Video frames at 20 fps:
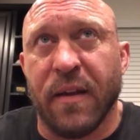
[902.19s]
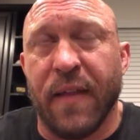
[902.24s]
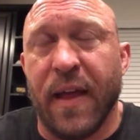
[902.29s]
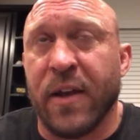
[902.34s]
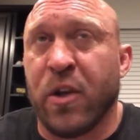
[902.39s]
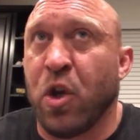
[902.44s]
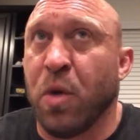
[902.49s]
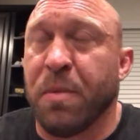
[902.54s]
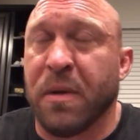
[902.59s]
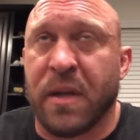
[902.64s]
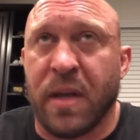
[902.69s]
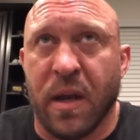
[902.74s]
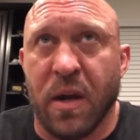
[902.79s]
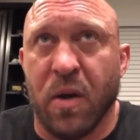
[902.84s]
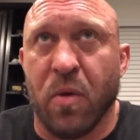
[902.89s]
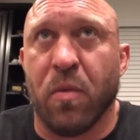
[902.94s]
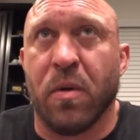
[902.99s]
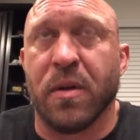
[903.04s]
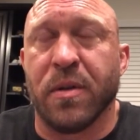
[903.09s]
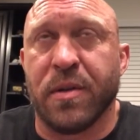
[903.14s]
That tube of
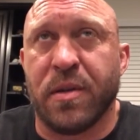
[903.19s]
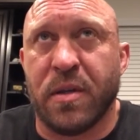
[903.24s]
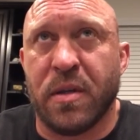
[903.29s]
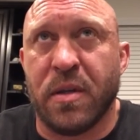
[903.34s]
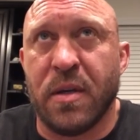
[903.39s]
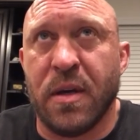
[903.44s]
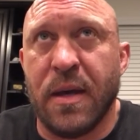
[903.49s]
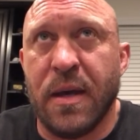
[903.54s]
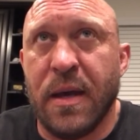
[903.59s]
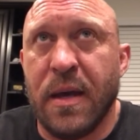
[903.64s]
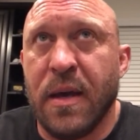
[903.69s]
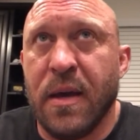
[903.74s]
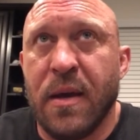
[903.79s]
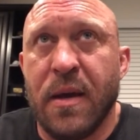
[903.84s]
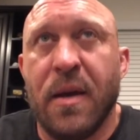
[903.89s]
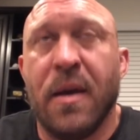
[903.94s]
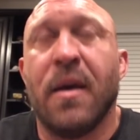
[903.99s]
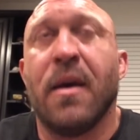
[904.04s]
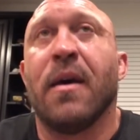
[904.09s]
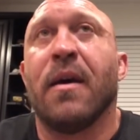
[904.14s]
terror was
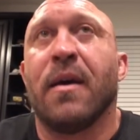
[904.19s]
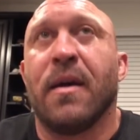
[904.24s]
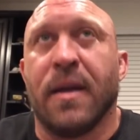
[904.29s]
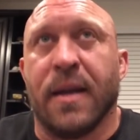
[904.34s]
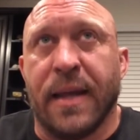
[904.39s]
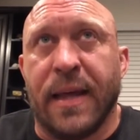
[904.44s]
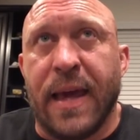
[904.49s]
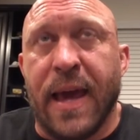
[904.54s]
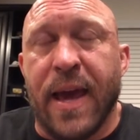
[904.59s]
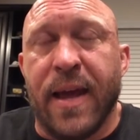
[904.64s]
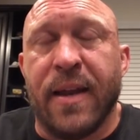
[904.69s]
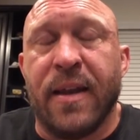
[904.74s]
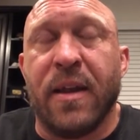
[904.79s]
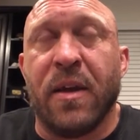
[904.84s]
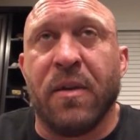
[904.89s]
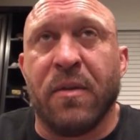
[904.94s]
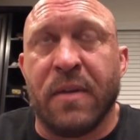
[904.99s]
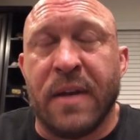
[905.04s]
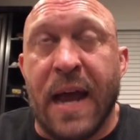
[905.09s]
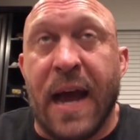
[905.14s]
And
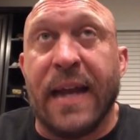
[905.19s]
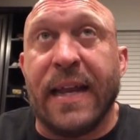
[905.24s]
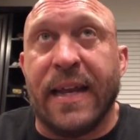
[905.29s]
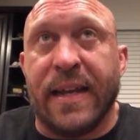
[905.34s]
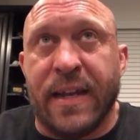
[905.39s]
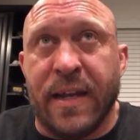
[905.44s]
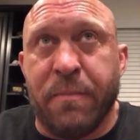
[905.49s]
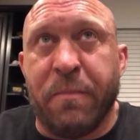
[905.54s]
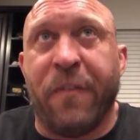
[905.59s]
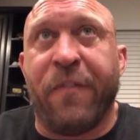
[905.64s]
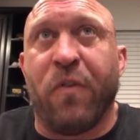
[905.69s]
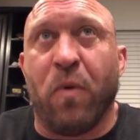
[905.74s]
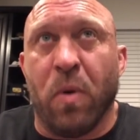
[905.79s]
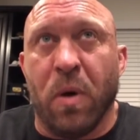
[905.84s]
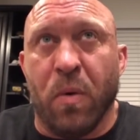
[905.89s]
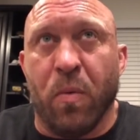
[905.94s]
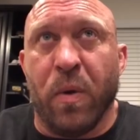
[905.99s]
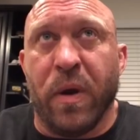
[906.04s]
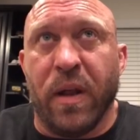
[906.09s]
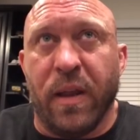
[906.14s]
again, not eating before,
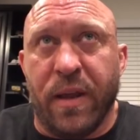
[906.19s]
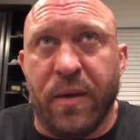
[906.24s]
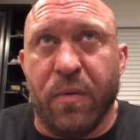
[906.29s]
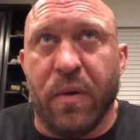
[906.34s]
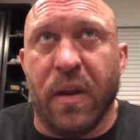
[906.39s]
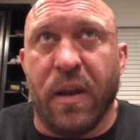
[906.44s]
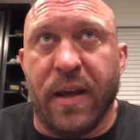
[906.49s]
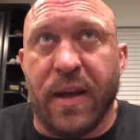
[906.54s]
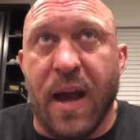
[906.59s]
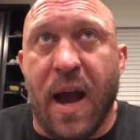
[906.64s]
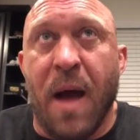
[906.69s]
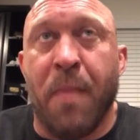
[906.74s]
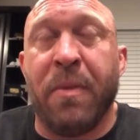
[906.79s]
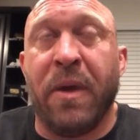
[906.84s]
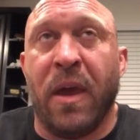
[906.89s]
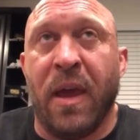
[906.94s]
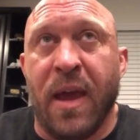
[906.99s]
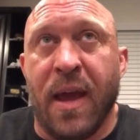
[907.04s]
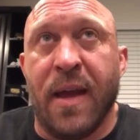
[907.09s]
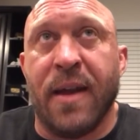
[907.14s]
it really, really got
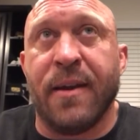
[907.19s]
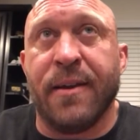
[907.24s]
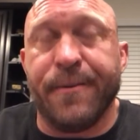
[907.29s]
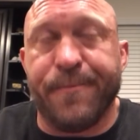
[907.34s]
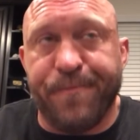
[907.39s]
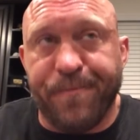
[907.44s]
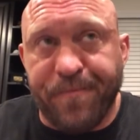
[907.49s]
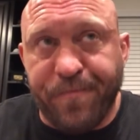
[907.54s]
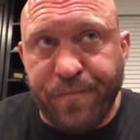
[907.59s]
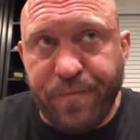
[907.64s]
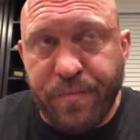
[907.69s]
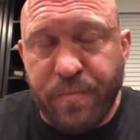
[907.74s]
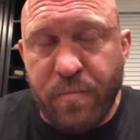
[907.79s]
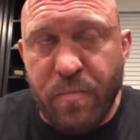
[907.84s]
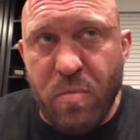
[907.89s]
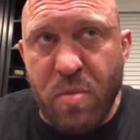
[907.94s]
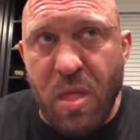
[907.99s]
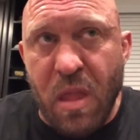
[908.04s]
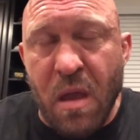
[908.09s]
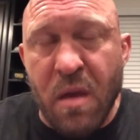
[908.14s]
me. And
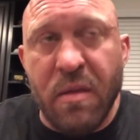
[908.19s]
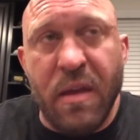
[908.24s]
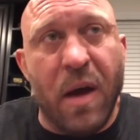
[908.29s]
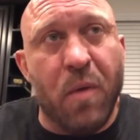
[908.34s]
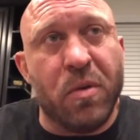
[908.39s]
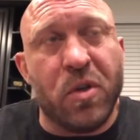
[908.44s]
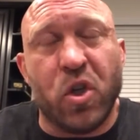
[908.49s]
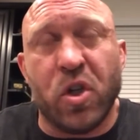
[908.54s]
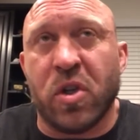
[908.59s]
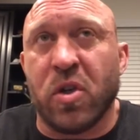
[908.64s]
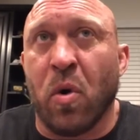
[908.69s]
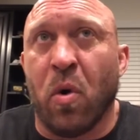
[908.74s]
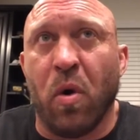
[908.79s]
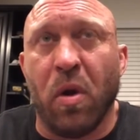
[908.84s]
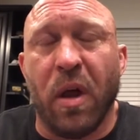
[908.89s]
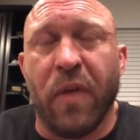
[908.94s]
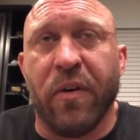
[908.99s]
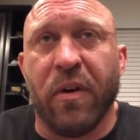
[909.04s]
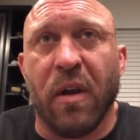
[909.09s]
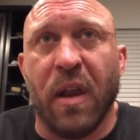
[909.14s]
that was just a
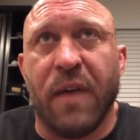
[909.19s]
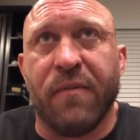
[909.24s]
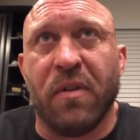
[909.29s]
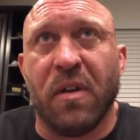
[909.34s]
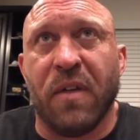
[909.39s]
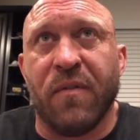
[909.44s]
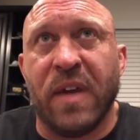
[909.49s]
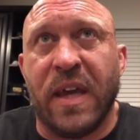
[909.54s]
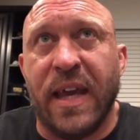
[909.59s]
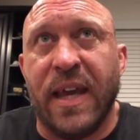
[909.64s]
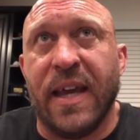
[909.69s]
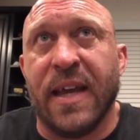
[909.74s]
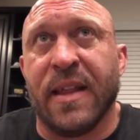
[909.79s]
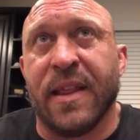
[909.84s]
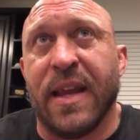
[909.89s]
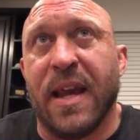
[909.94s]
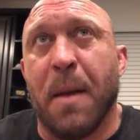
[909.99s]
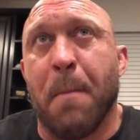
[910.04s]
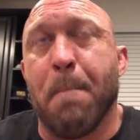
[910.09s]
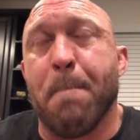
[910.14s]
whole other level of heat. And
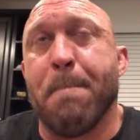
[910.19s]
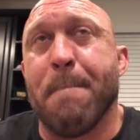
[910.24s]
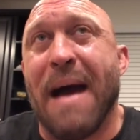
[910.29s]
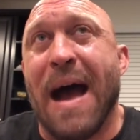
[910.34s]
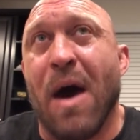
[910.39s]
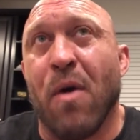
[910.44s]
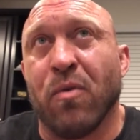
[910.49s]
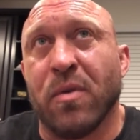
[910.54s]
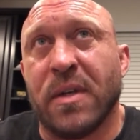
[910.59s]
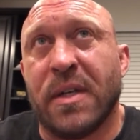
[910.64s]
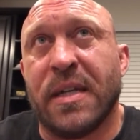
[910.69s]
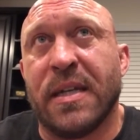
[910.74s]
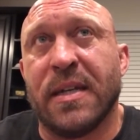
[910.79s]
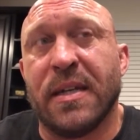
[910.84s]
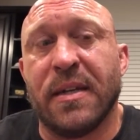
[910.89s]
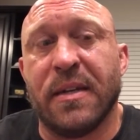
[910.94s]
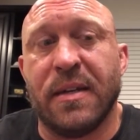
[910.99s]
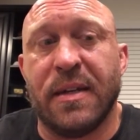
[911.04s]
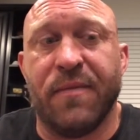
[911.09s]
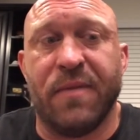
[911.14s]
the amount,
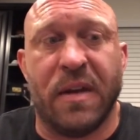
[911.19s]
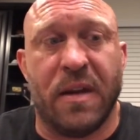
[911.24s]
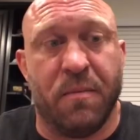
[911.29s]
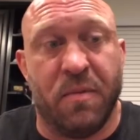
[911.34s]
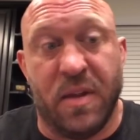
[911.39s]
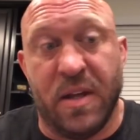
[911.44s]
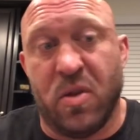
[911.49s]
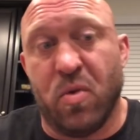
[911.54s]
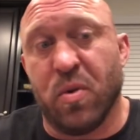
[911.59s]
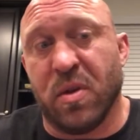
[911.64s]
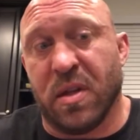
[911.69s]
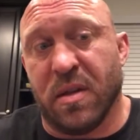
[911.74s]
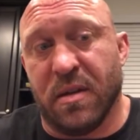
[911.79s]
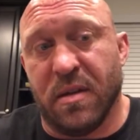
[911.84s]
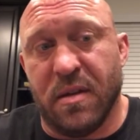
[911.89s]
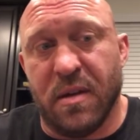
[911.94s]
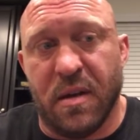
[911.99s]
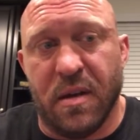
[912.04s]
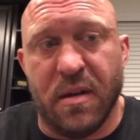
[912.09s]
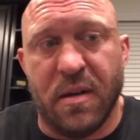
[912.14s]
even though this was
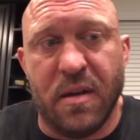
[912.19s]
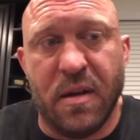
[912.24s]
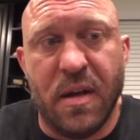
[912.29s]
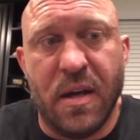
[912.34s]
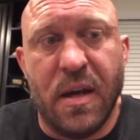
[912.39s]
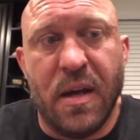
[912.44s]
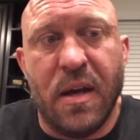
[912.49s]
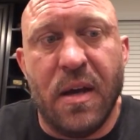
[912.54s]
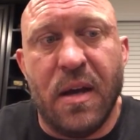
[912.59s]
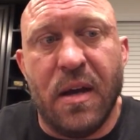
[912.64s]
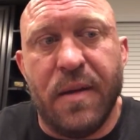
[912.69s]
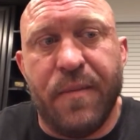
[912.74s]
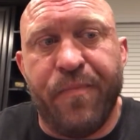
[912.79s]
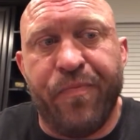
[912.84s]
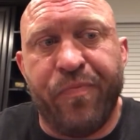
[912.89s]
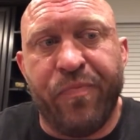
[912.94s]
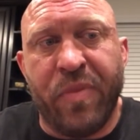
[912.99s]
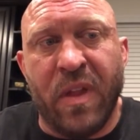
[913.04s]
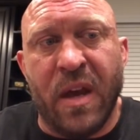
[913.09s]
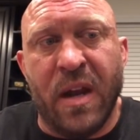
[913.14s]

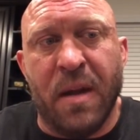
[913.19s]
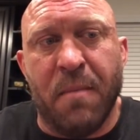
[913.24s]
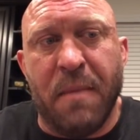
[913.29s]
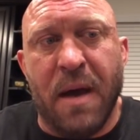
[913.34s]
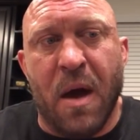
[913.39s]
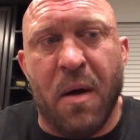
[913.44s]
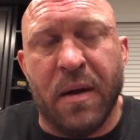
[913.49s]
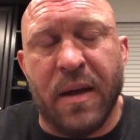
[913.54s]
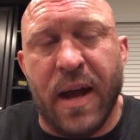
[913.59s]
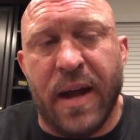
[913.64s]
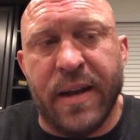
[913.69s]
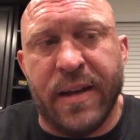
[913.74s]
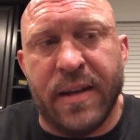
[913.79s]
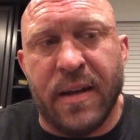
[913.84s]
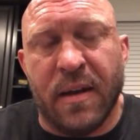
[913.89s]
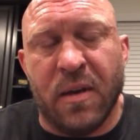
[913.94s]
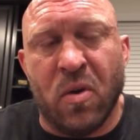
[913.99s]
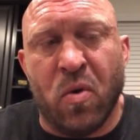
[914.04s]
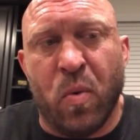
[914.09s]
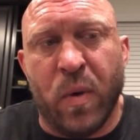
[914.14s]
an amount, got it
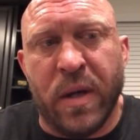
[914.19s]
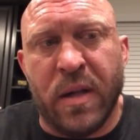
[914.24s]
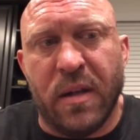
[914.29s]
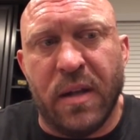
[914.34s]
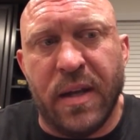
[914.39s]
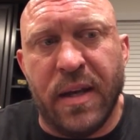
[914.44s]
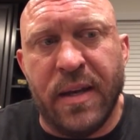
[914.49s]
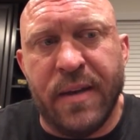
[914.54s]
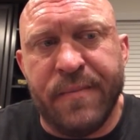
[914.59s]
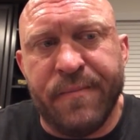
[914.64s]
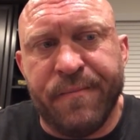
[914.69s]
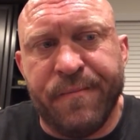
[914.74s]
done quickly.